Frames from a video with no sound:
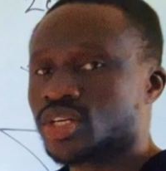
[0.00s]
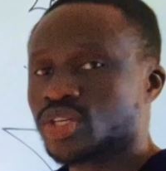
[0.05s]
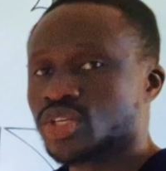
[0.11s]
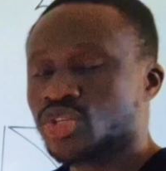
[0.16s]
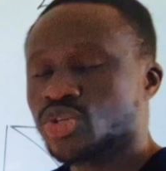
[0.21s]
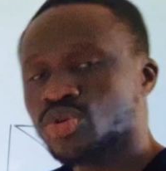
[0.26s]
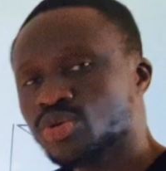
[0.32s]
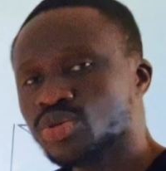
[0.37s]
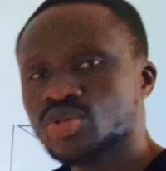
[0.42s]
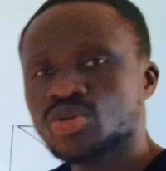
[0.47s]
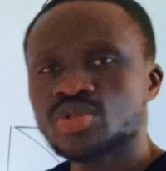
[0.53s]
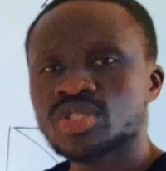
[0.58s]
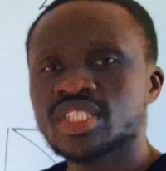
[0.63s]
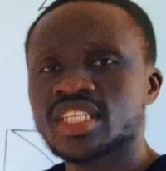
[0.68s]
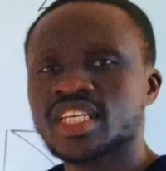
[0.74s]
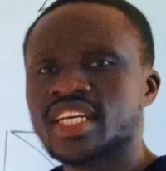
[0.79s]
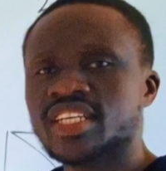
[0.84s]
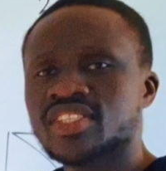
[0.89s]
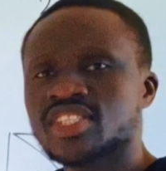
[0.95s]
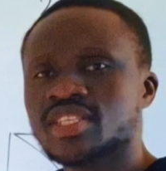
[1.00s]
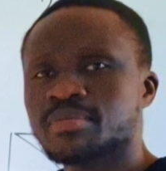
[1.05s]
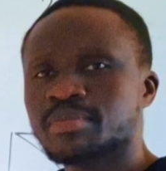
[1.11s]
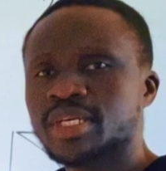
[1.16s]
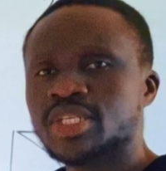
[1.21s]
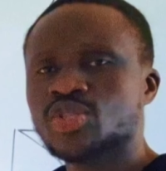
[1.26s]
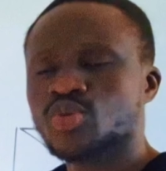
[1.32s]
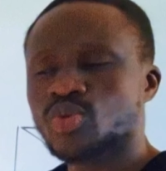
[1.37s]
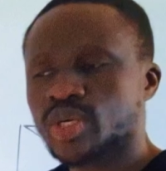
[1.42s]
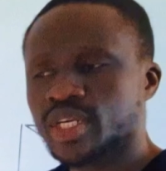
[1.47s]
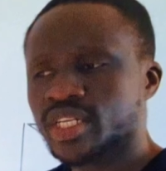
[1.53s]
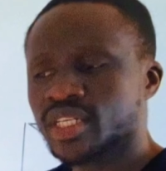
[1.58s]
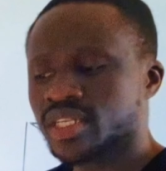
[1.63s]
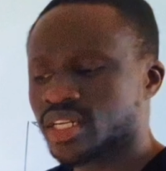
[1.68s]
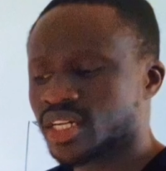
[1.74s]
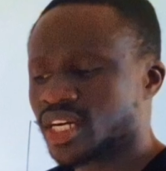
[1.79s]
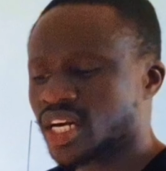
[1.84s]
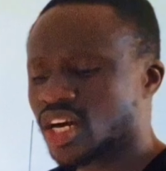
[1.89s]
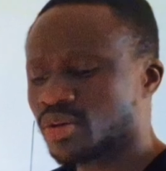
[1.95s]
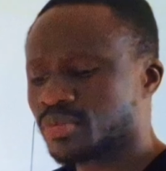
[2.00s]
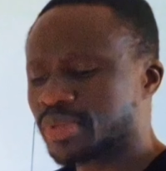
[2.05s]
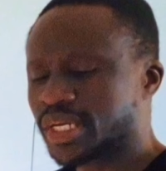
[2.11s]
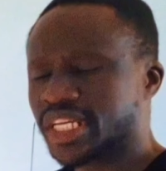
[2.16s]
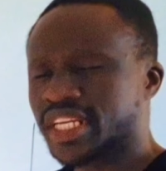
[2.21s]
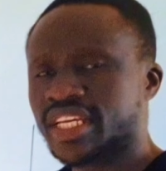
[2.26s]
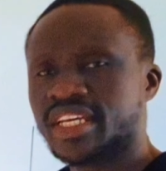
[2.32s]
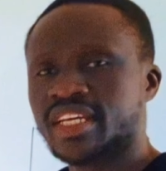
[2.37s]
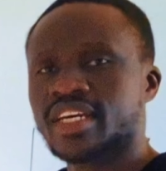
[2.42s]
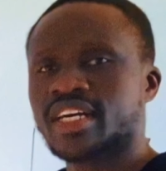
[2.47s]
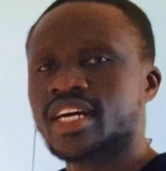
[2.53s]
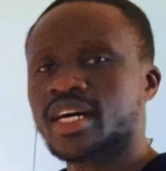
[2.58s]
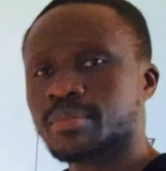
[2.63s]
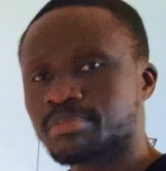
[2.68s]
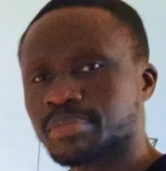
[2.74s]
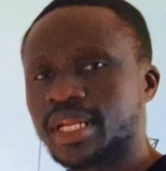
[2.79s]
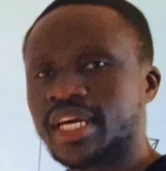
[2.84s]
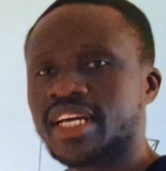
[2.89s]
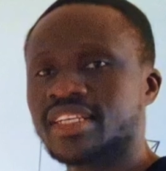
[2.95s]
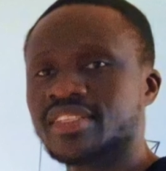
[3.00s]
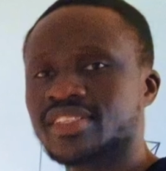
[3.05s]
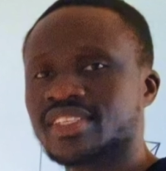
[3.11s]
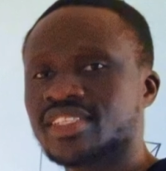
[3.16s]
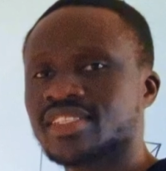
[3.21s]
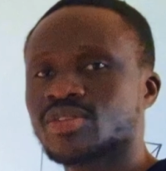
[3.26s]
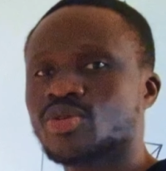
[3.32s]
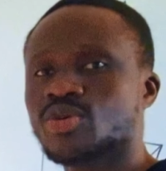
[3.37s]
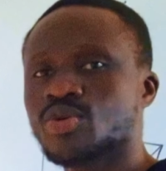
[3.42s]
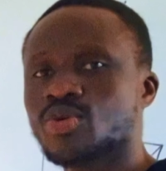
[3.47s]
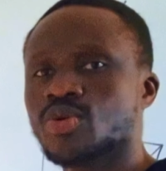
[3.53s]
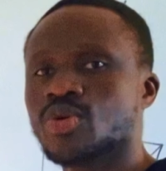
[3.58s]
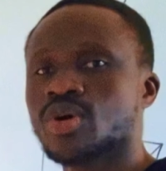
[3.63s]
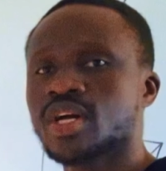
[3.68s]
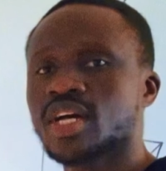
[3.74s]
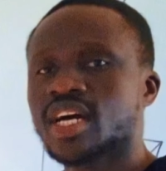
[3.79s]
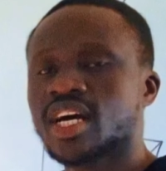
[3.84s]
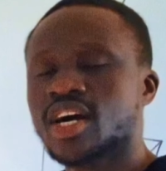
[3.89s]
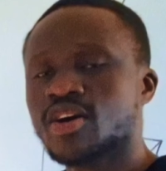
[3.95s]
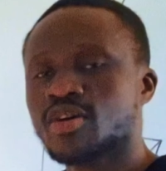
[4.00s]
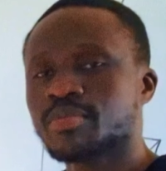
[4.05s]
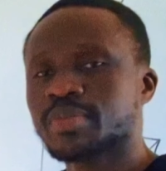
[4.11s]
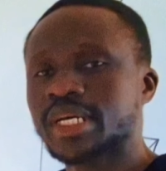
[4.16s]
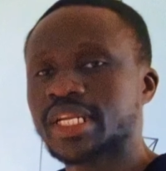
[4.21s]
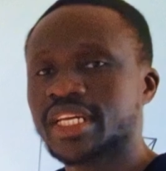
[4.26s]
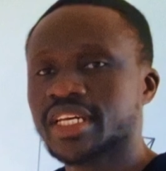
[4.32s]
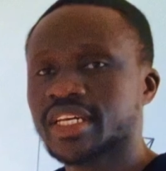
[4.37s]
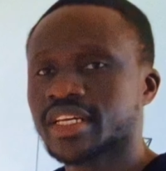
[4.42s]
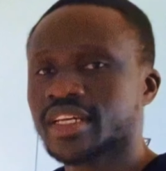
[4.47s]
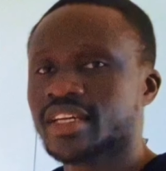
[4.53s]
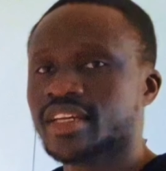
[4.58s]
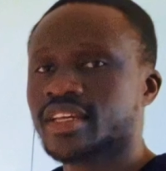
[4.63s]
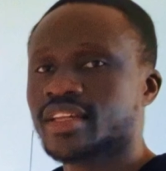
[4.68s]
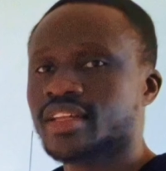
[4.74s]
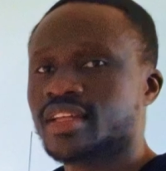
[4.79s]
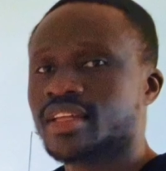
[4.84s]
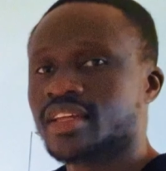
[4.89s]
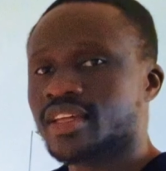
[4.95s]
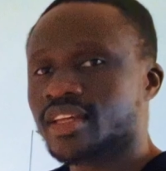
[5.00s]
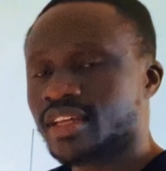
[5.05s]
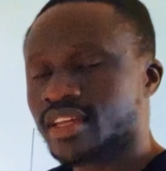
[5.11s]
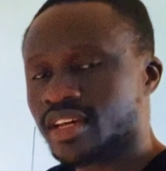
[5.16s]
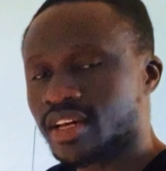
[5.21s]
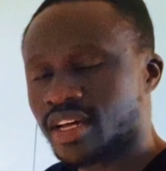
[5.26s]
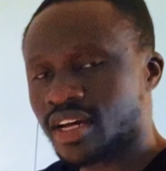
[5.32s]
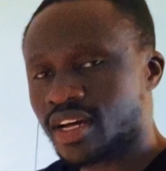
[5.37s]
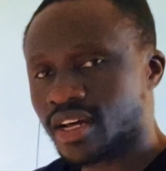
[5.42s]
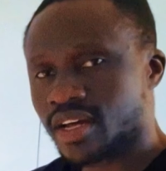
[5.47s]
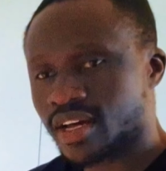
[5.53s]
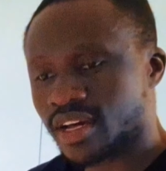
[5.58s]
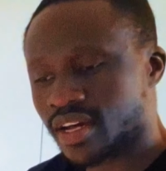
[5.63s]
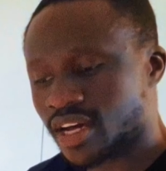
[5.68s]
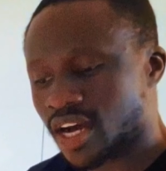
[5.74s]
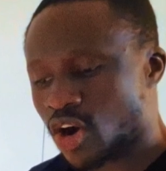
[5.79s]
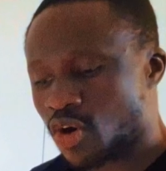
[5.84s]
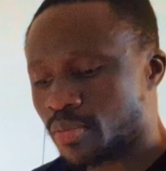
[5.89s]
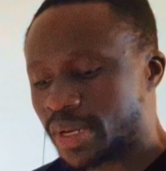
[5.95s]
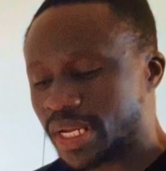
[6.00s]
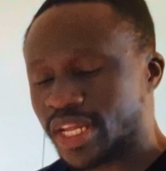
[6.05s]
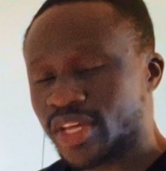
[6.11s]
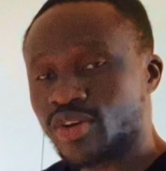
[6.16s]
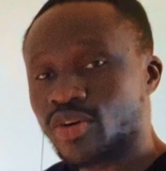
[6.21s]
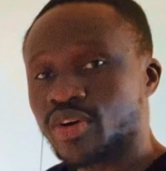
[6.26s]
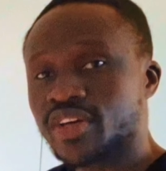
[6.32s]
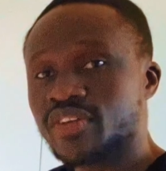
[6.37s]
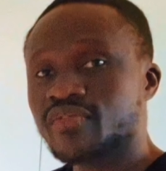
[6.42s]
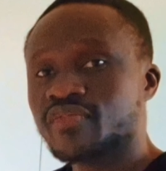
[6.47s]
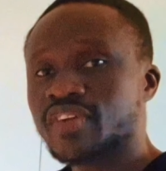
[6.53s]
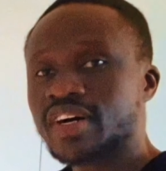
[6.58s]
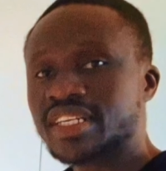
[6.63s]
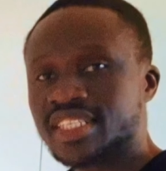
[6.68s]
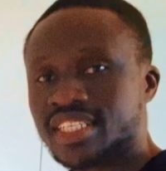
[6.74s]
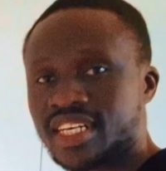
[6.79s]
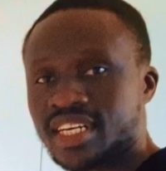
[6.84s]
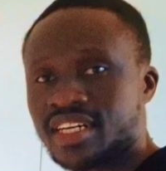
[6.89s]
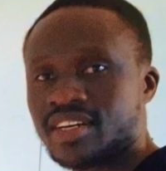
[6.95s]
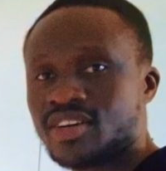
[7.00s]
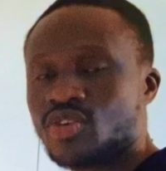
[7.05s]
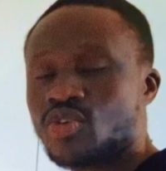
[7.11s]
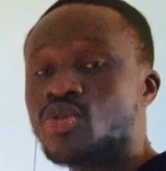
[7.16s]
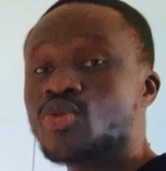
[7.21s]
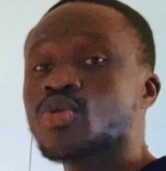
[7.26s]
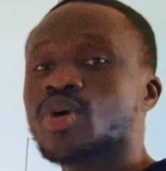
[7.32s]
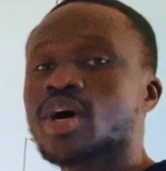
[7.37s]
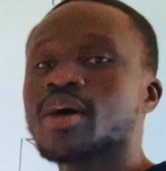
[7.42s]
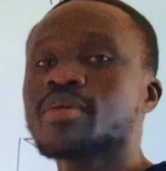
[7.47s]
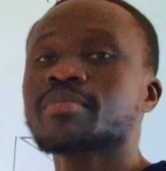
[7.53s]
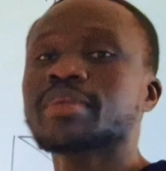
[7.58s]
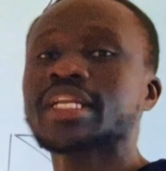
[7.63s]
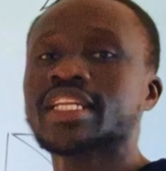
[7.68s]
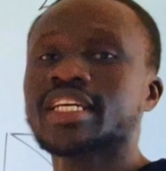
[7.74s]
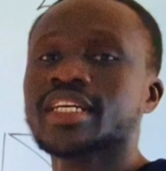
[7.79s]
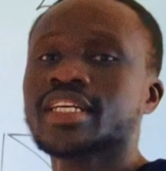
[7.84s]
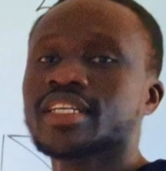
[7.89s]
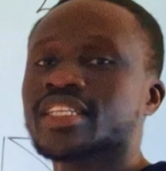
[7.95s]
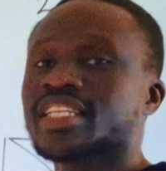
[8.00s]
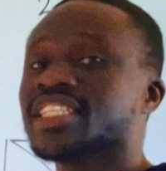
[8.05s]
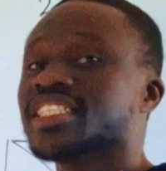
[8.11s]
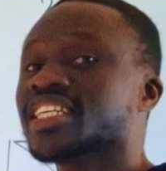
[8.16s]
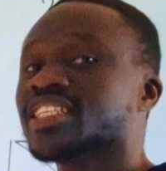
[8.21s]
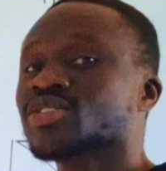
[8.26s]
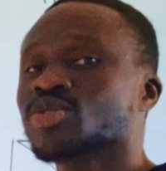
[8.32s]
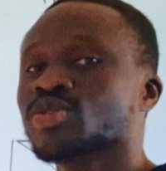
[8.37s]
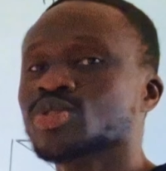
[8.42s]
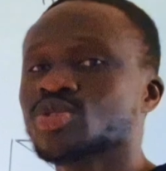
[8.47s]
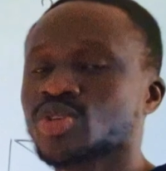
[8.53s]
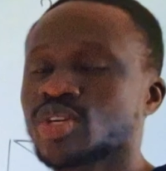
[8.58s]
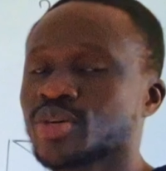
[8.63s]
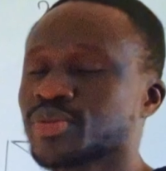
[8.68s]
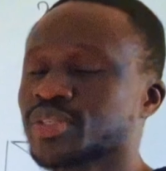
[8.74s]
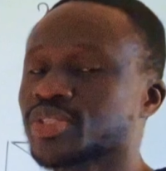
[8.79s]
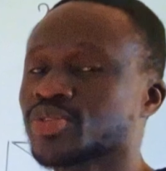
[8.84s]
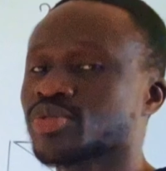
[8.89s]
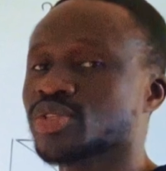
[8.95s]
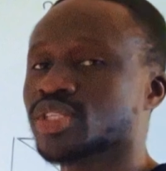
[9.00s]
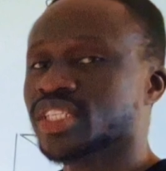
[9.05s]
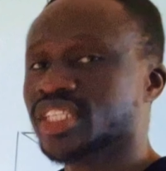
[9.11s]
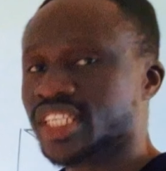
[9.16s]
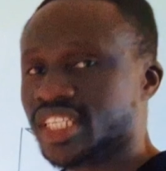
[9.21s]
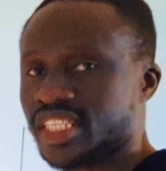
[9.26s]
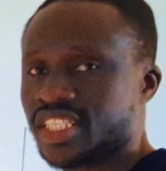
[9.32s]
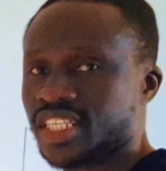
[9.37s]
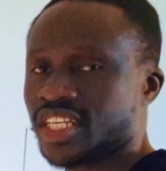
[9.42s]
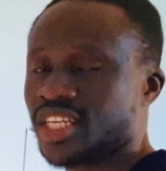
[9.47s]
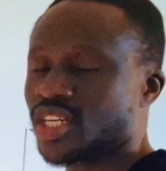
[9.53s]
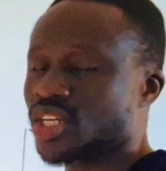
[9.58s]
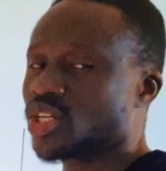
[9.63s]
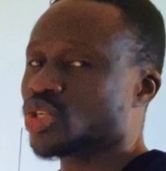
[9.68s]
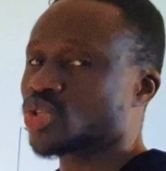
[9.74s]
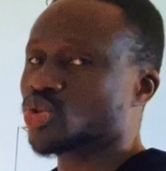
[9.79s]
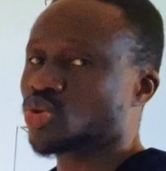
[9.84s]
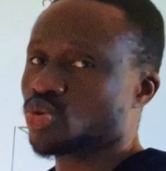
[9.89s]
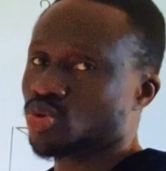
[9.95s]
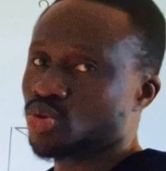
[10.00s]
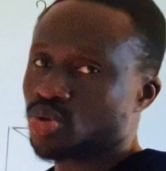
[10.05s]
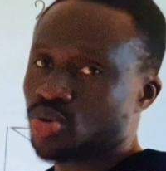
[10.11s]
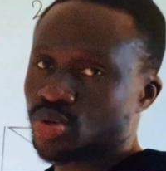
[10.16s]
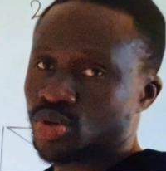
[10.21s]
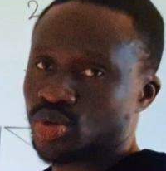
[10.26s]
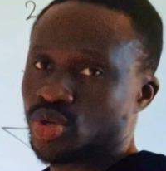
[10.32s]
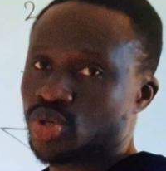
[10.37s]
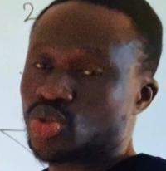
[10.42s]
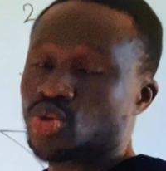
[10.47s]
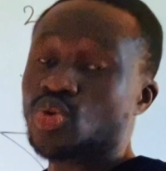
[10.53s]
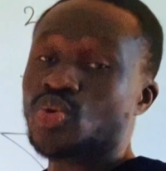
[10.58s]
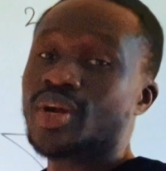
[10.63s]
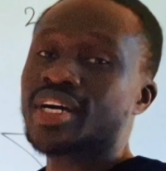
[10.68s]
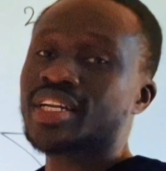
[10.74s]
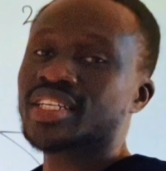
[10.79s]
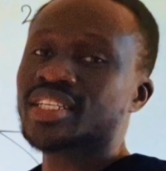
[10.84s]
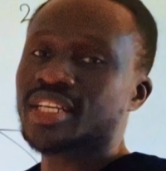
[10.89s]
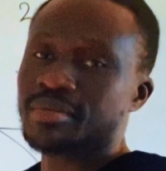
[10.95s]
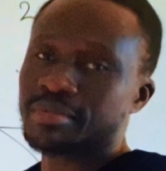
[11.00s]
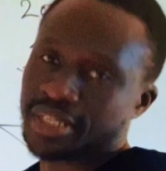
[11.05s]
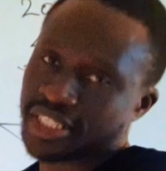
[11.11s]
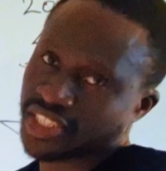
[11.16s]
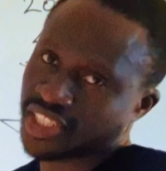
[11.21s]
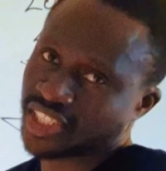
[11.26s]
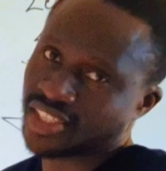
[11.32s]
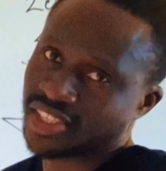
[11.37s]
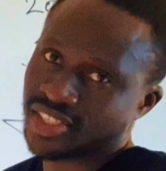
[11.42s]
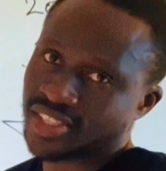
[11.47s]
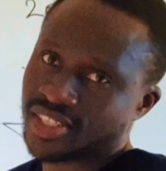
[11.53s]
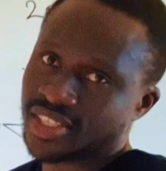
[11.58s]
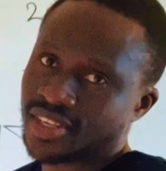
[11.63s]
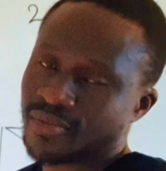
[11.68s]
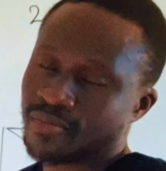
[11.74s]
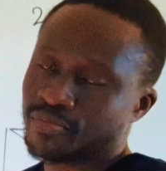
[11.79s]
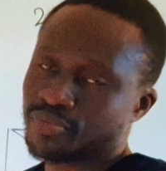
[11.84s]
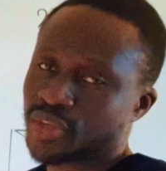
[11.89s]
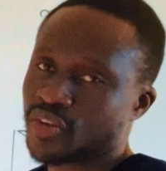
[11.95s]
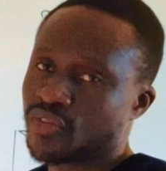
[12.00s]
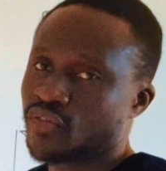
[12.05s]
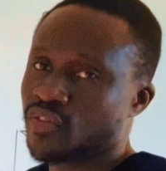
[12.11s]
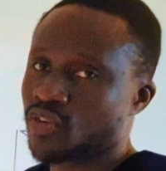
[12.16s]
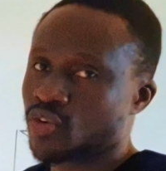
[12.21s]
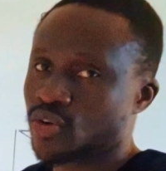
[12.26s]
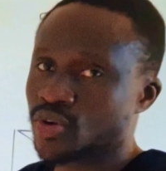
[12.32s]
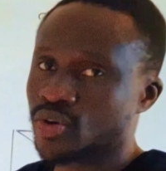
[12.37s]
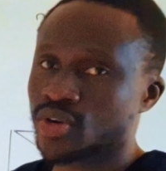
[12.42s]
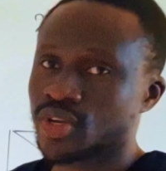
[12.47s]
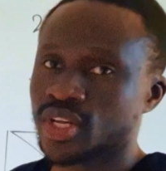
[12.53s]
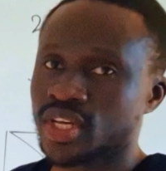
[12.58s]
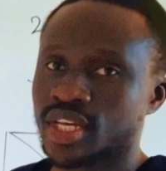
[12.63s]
you will not estimate well how many appliances or how many your inverter or how many the charge controller which you will need to run the machines for